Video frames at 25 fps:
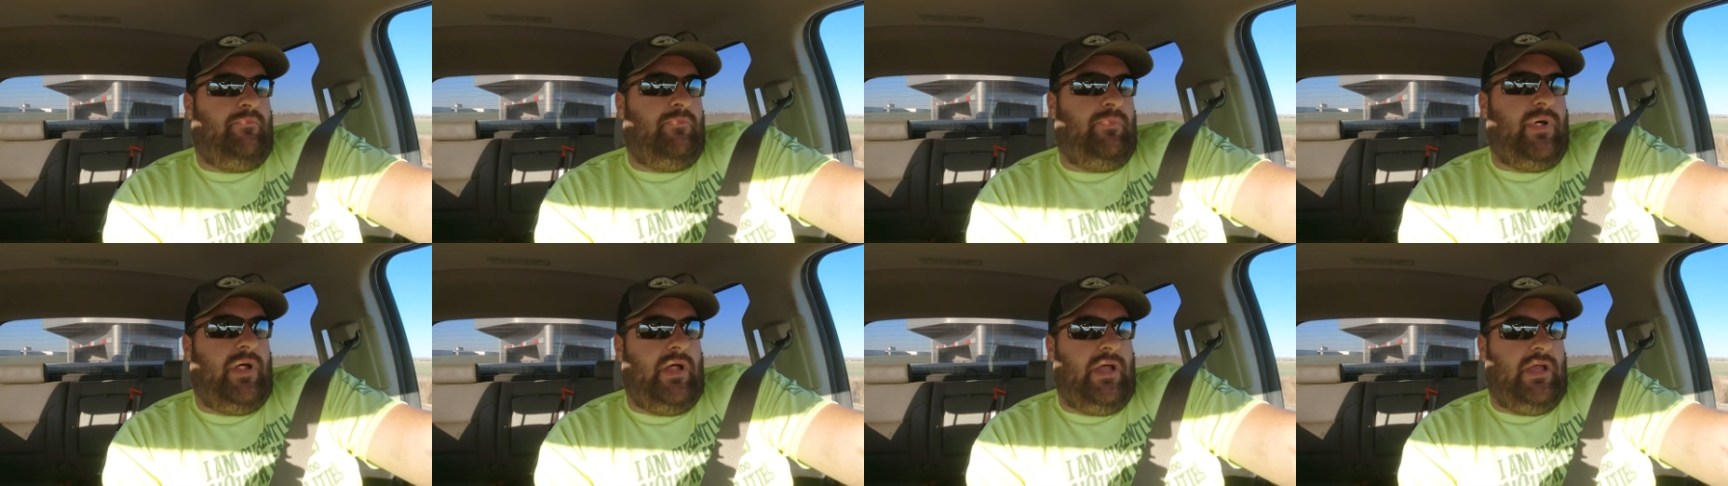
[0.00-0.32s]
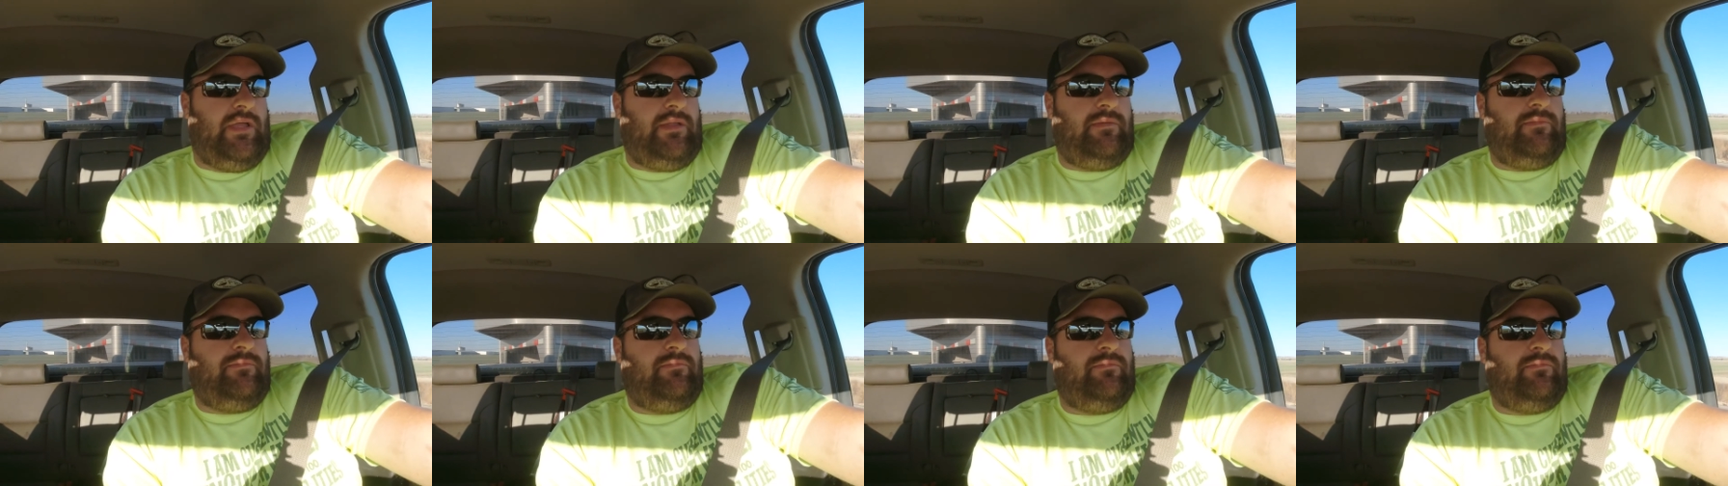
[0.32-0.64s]

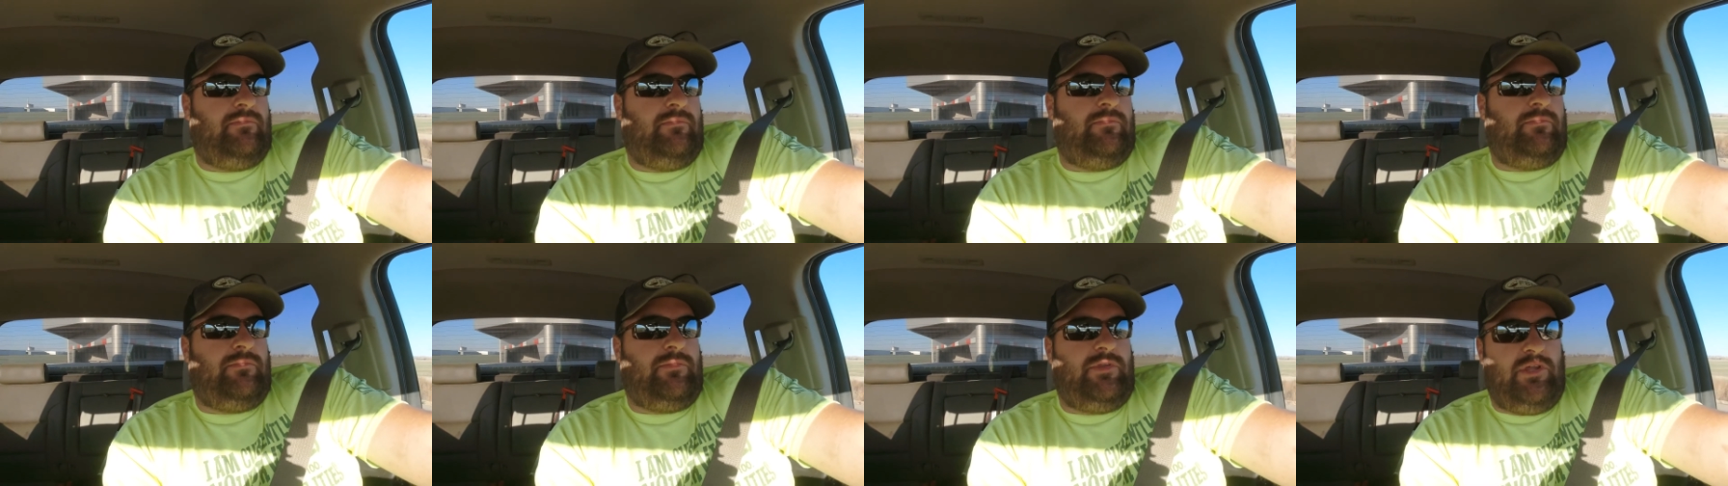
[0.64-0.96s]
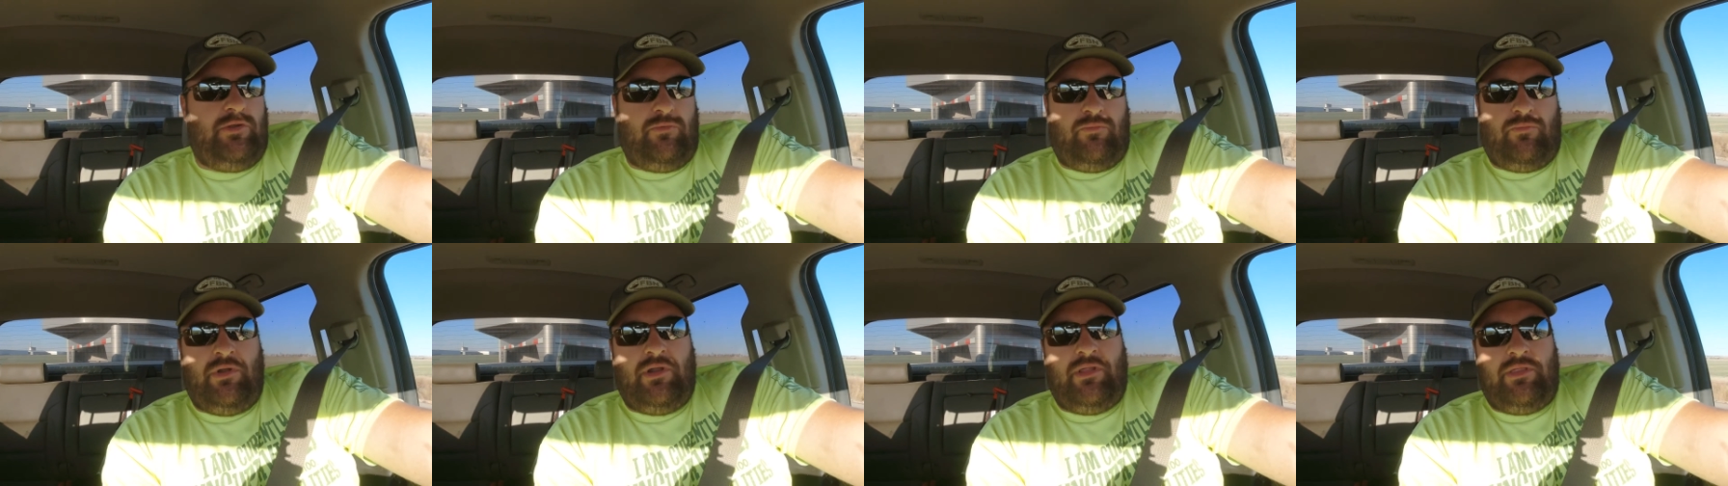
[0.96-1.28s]
but
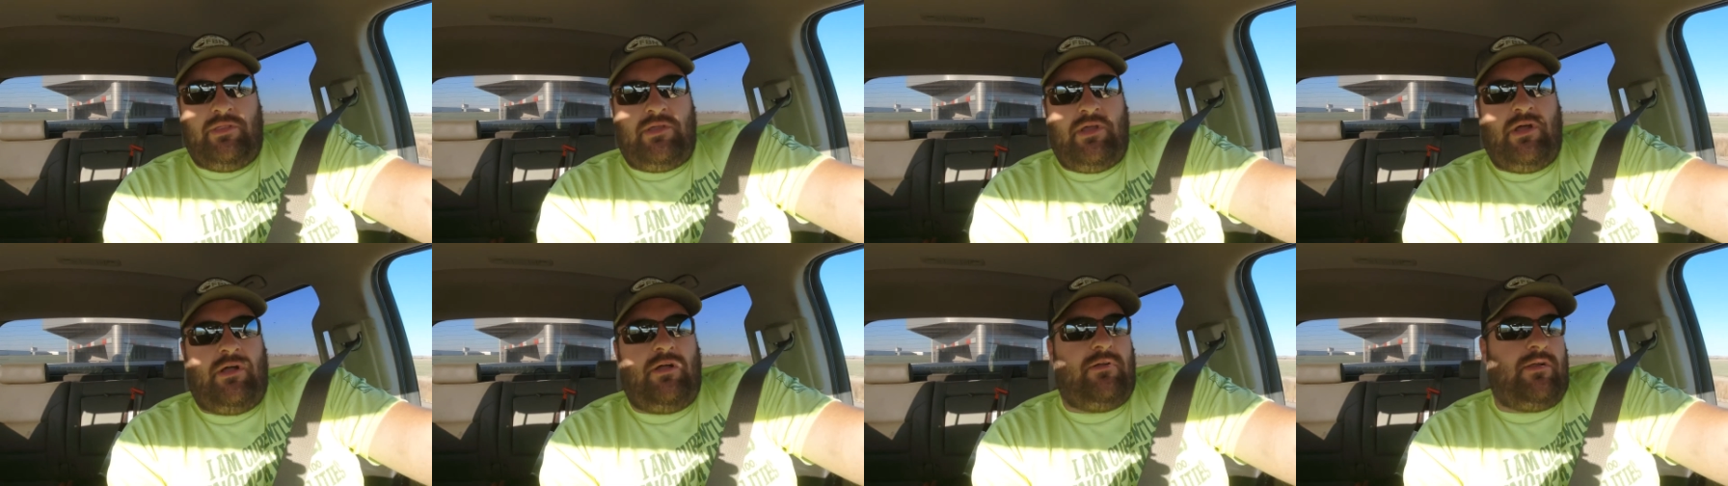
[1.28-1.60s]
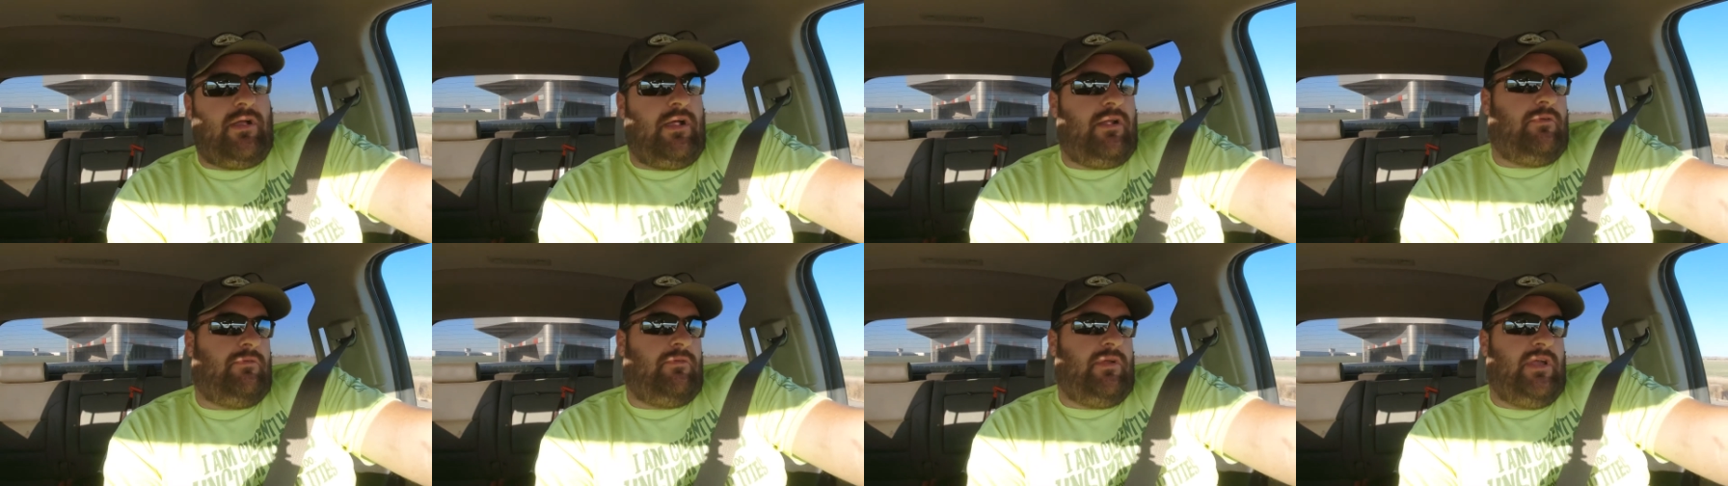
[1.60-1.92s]
you're one of the
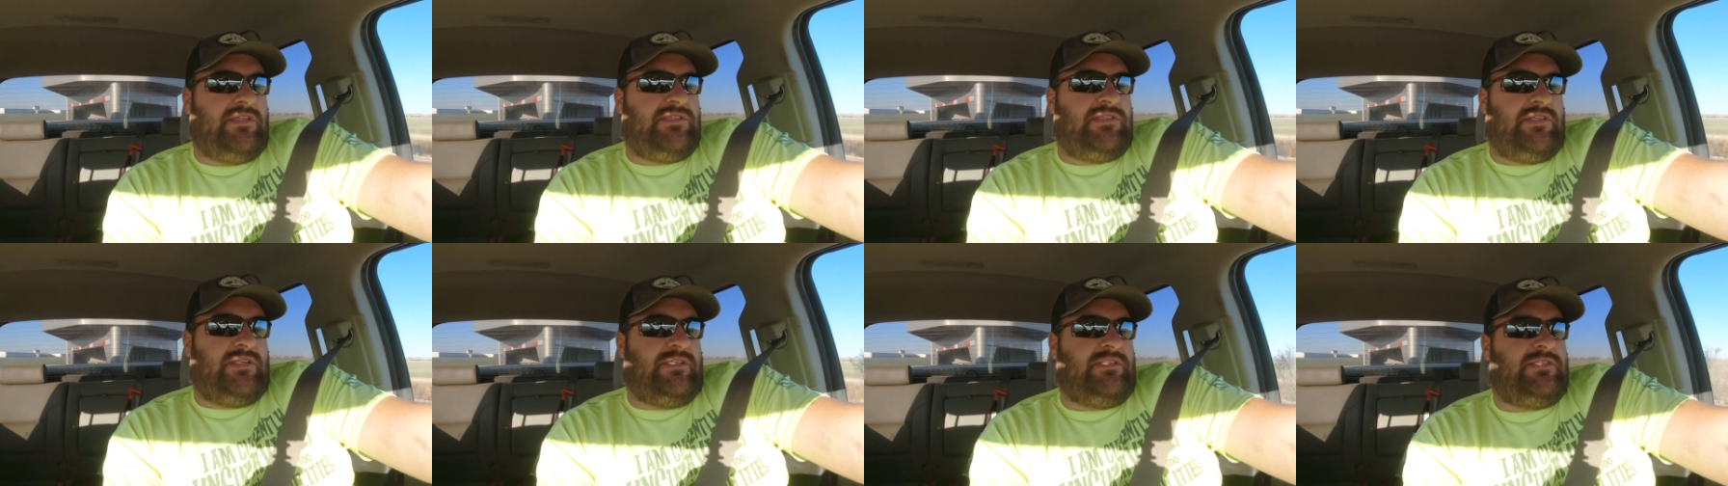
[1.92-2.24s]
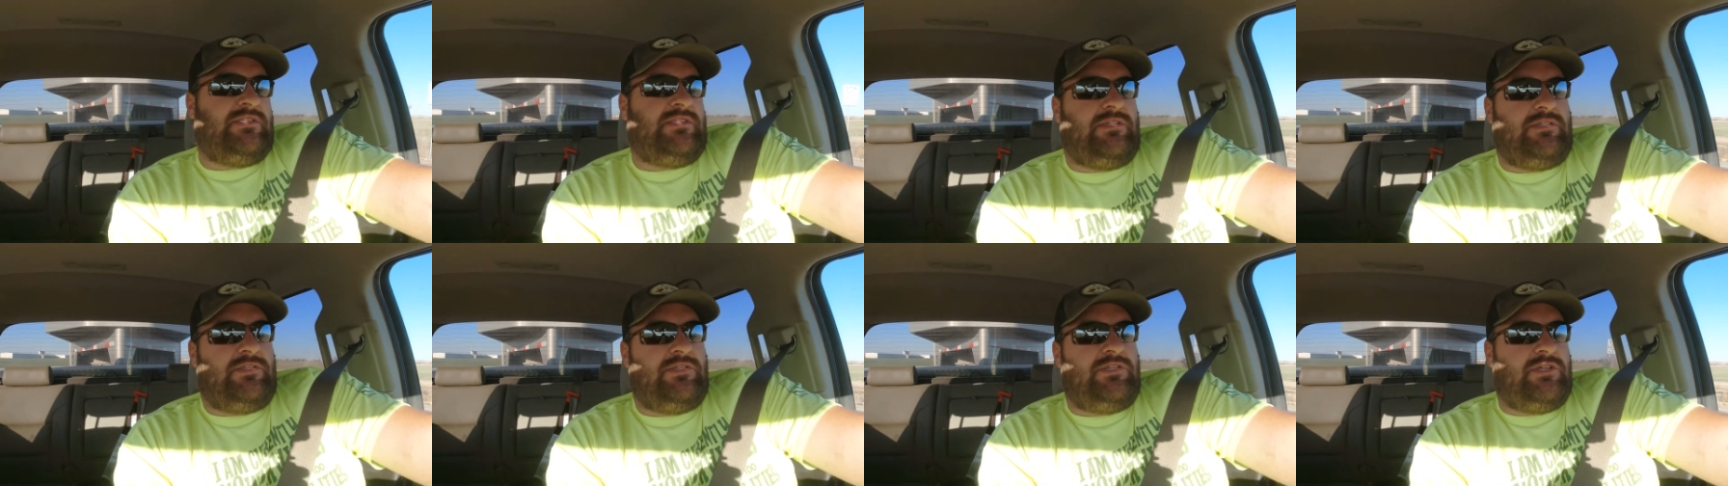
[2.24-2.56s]
Colorado
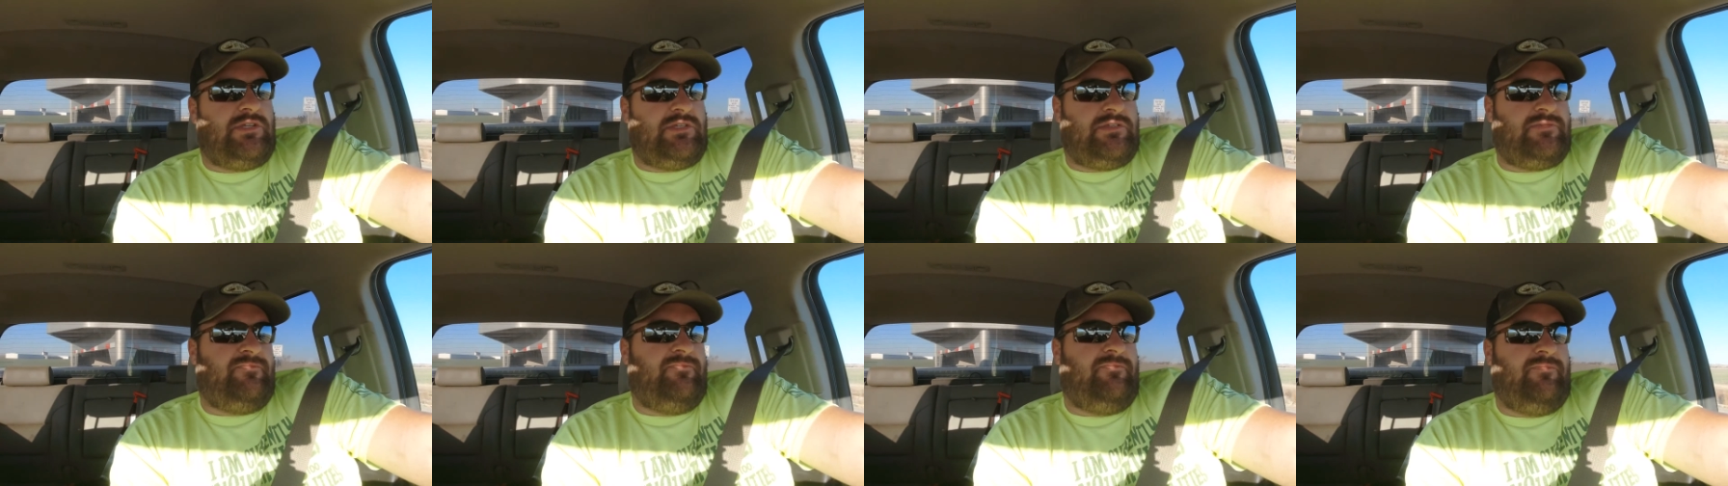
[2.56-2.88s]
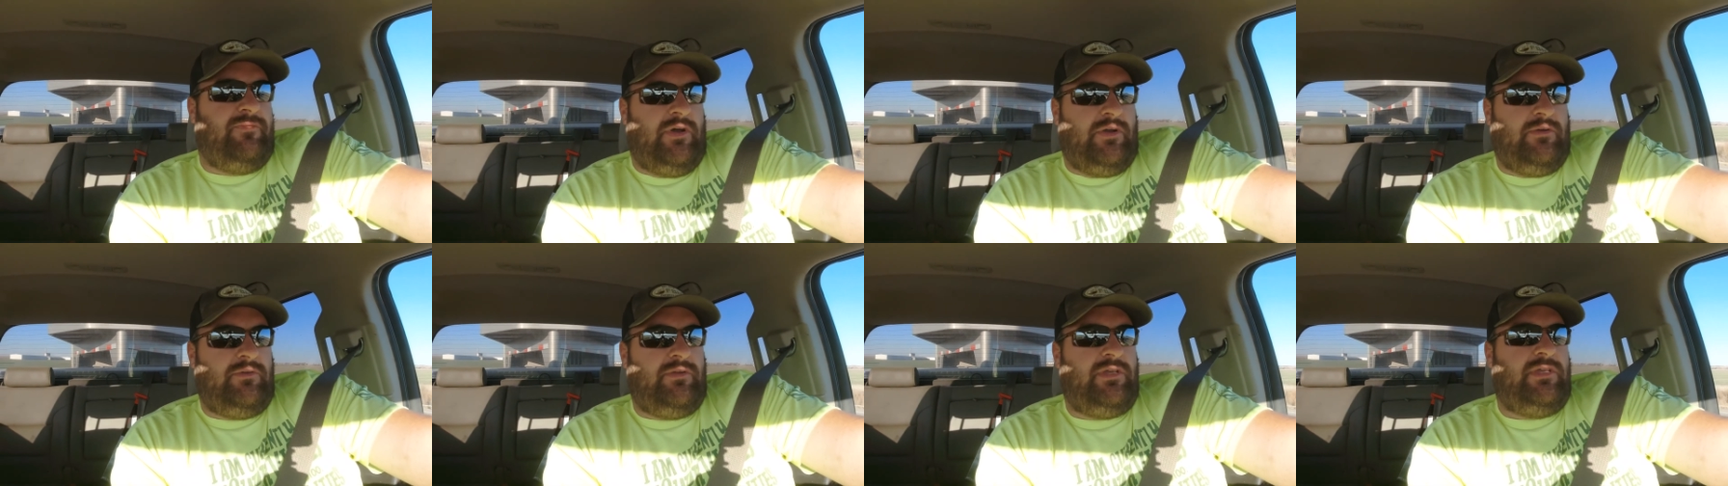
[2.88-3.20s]
residents that just
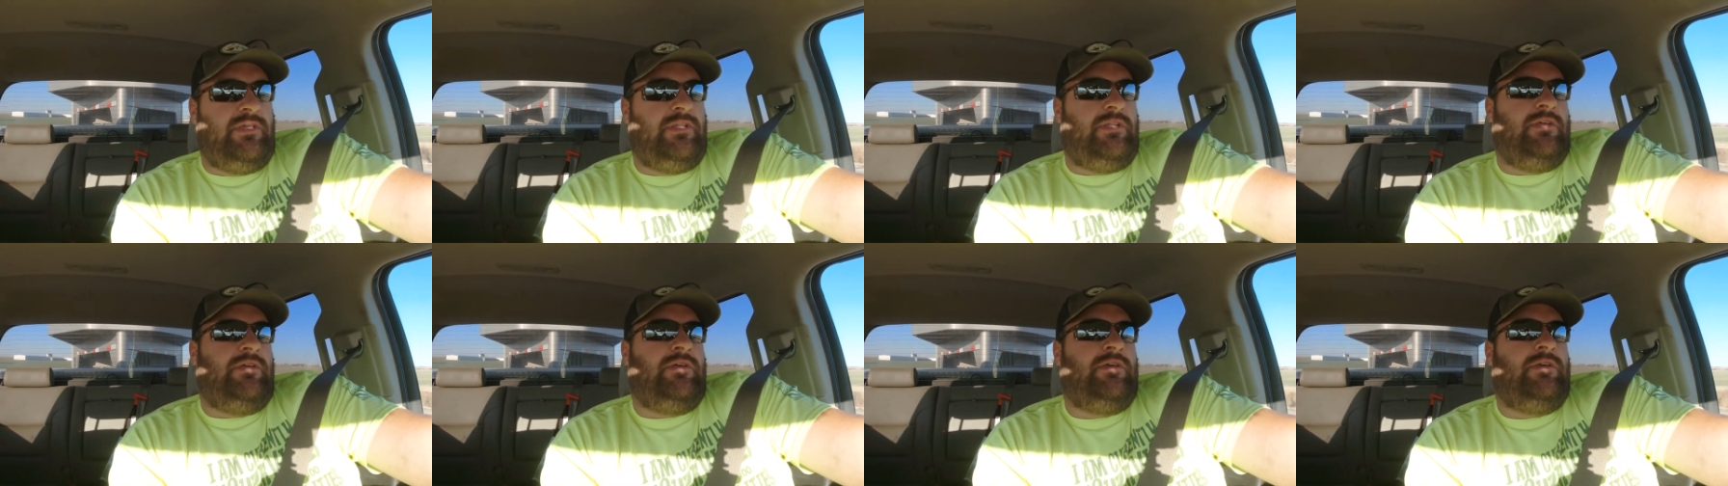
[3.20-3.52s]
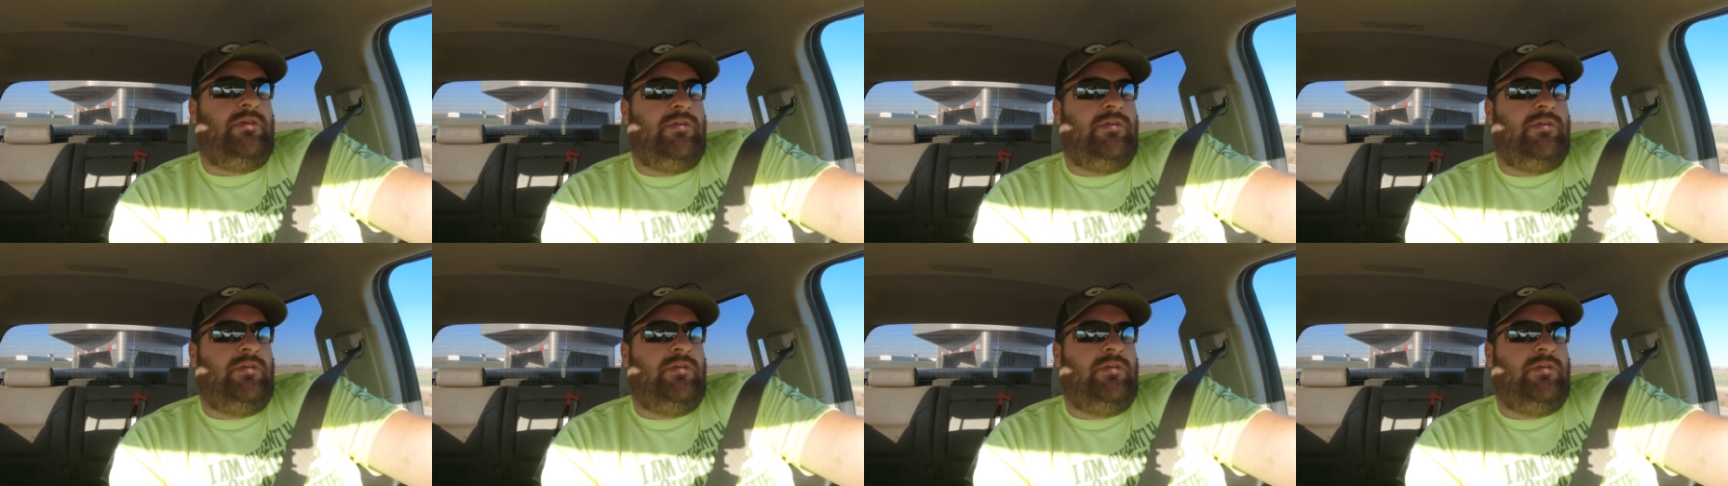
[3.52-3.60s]
voted